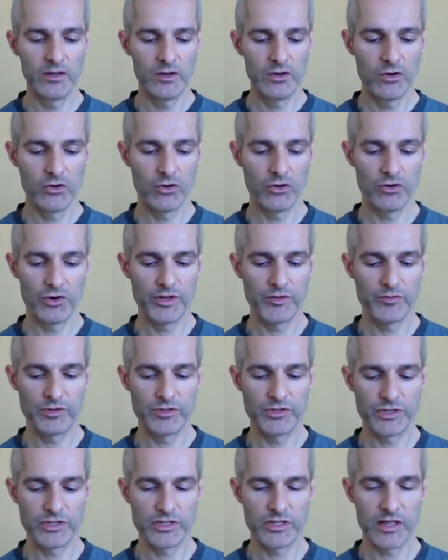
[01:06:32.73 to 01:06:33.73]
or you would
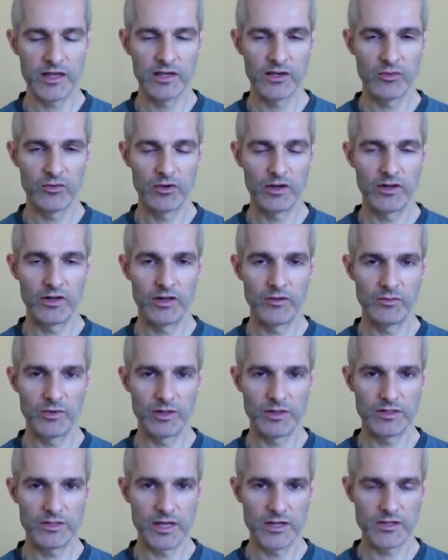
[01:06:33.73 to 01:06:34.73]
just like a
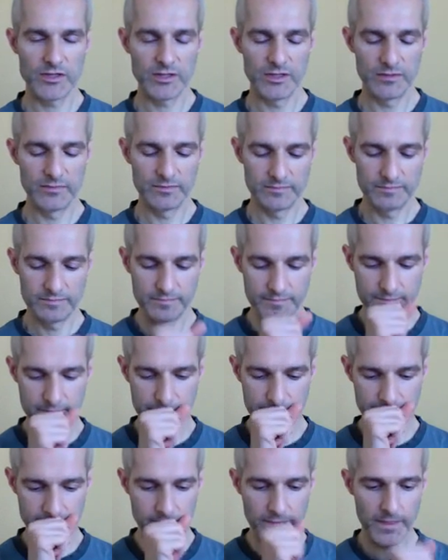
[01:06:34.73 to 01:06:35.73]
one-on-one session,
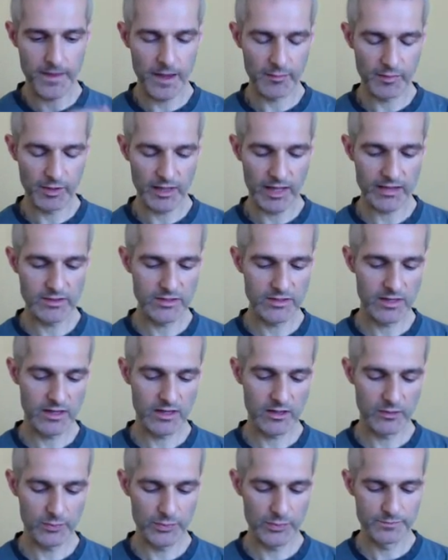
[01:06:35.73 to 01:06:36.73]
I'm glad to
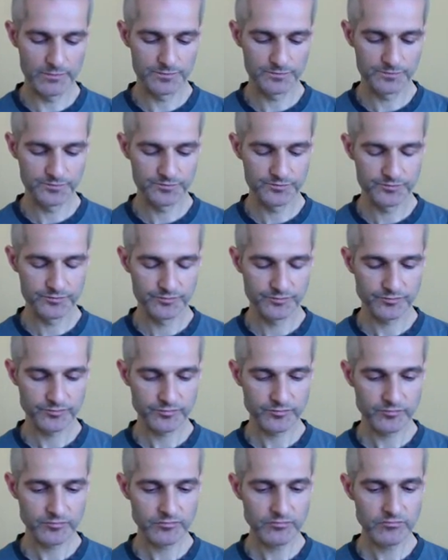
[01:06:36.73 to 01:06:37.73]
help.
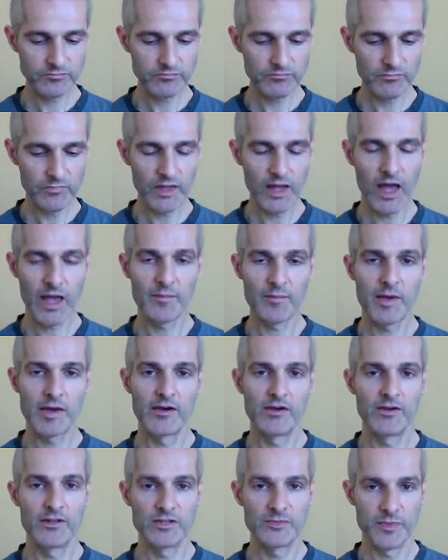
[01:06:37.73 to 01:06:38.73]
I'm at your
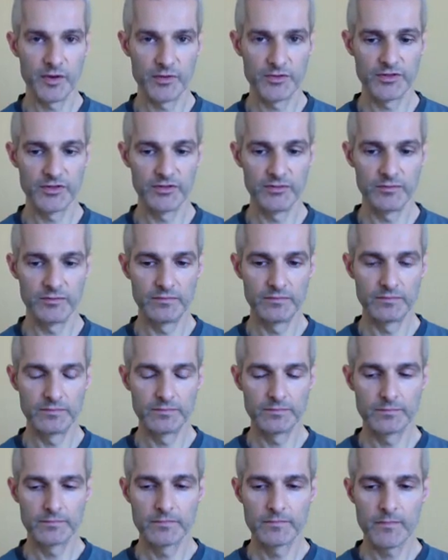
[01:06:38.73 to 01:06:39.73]
disposal.
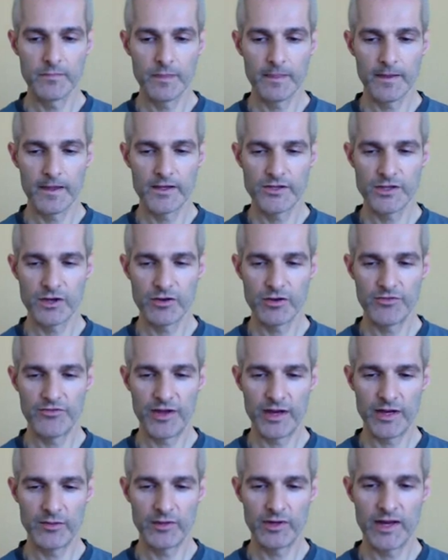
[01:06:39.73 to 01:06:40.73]
So if
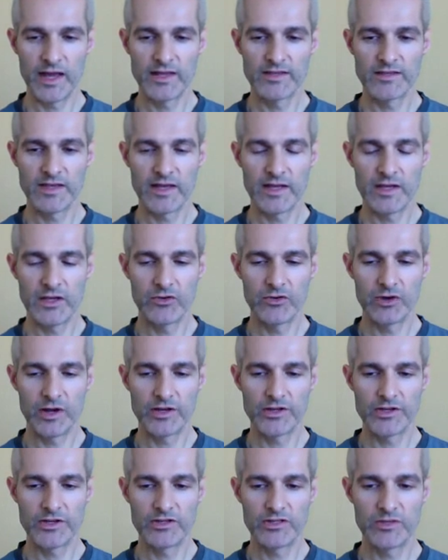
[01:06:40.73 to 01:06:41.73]
anyone has any
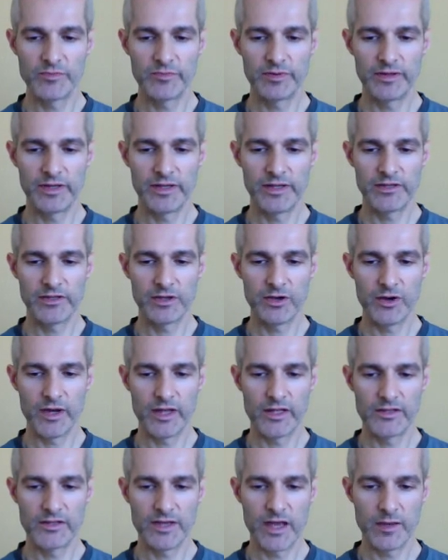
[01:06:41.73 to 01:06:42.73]
questions, please go ahead
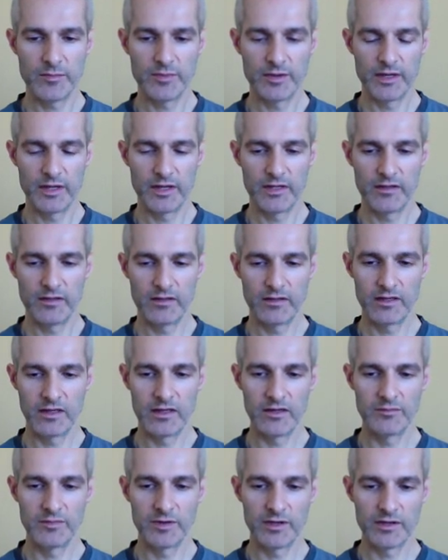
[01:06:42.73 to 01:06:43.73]
and type it in
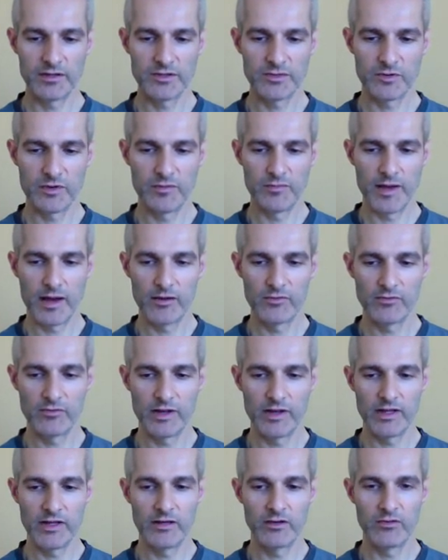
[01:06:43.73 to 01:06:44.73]
because we're about
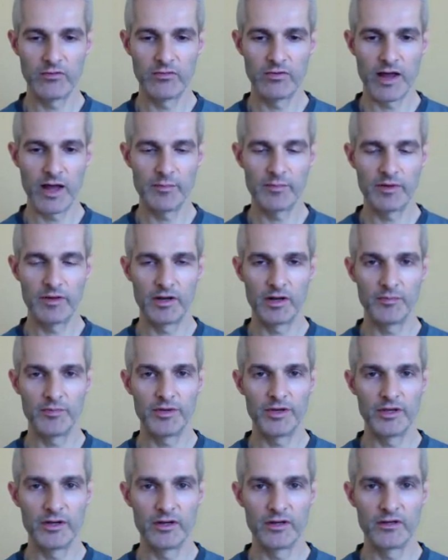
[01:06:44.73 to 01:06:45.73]
ready to wrap it up
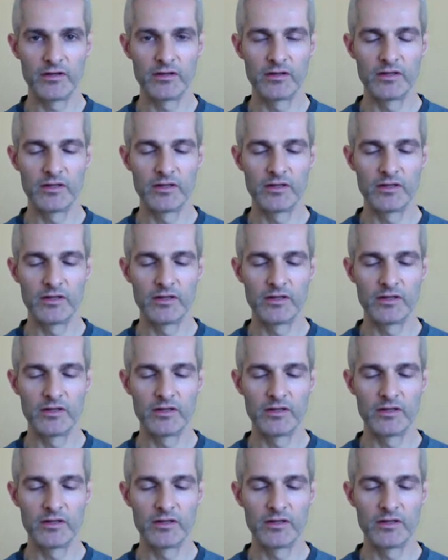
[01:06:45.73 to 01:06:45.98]
here.